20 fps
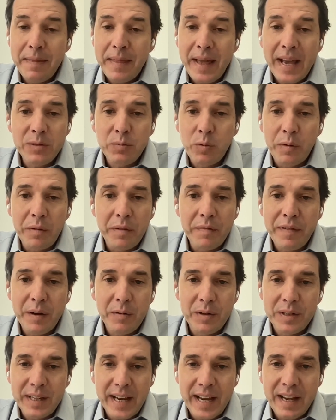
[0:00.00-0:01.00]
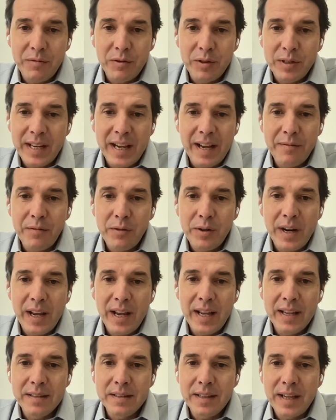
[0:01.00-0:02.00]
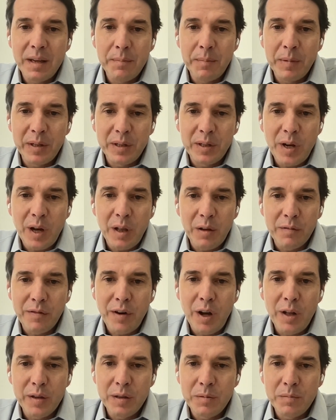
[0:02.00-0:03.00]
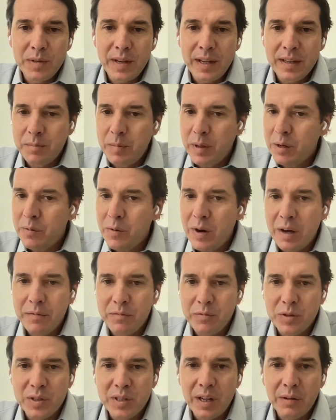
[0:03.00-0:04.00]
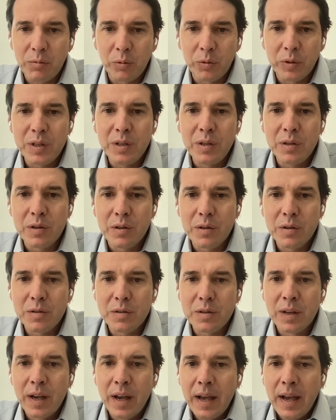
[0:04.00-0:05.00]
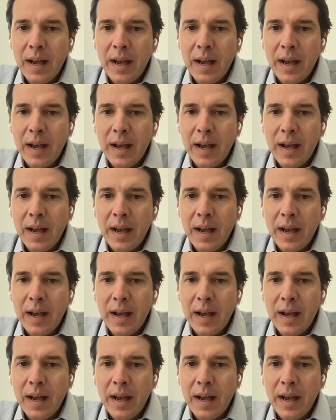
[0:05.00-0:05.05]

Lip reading: that's what we found at Tavern. Tavern has $8 million volumes, has been around for several years,